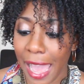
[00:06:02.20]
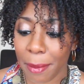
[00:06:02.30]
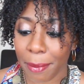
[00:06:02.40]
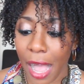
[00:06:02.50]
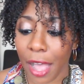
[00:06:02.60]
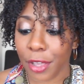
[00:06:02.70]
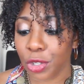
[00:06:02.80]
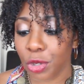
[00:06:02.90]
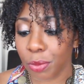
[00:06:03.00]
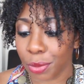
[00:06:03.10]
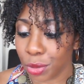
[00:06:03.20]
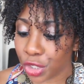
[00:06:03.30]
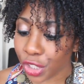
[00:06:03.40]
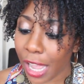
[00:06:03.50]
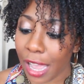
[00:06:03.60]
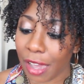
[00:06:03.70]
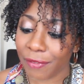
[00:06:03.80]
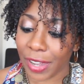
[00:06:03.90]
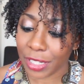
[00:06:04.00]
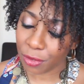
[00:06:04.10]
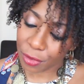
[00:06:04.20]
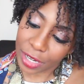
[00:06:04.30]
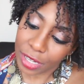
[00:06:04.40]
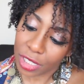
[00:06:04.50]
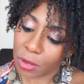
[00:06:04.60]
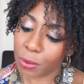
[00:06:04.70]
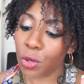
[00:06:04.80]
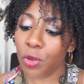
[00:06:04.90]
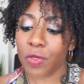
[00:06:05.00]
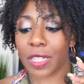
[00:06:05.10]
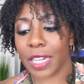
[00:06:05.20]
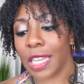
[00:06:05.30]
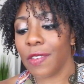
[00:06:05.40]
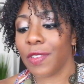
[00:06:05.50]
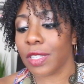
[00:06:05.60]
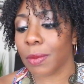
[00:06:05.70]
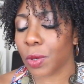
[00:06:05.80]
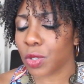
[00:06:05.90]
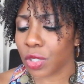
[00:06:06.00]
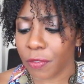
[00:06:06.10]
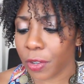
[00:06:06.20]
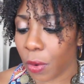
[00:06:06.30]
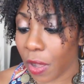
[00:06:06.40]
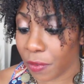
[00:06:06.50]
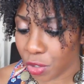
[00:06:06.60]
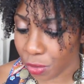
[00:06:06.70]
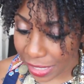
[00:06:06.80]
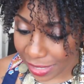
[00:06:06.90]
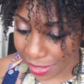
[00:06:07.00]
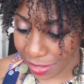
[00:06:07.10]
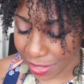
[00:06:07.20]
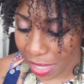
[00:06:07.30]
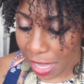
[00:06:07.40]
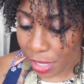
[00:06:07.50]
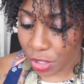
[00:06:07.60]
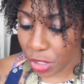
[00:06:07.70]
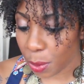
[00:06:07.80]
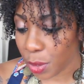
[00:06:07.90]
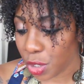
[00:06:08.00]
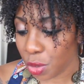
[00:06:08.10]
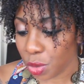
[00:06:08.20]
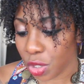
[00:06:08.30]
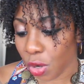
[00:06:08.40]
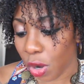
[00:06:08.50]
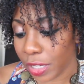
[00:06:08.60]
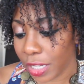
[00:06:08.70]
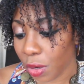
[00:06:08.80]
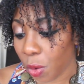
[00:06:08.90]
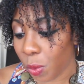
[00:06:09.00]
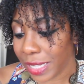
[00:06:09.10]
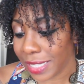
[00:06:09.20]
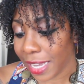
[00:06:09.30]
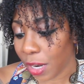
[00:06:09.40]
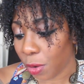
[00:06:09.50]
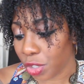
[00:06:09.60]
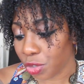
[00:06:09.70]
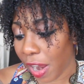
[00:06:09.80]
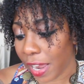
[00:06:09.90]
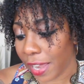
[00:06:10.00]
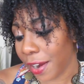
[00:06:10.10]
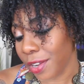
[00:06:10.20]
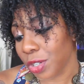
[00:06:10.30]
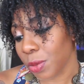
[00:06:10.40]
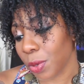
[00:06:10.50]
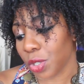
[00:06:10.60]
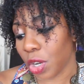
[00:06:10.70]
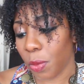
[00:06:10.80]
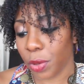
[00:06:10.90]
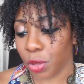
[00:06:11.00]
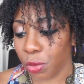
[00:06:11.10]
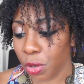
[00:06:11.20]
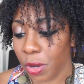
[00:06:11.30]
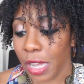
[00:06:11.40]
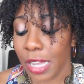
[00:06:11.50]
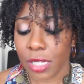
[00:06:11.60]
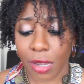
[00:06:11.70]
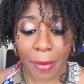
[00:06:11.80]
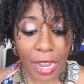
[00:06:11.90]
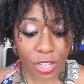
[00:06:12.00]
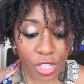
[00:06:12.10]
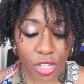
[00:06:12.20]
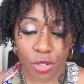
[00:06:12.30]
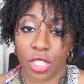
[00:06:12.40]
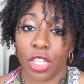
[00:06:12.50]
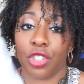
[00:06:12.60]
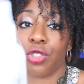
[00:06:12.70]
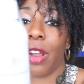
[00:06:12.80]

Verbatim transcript: add volume, bouchon, fights frizz, smooths and evens, the most difficult of tresses. So you're supposed to use this on either a wet set or dry hair and you're supposed to comb it through. So I'm actually interested in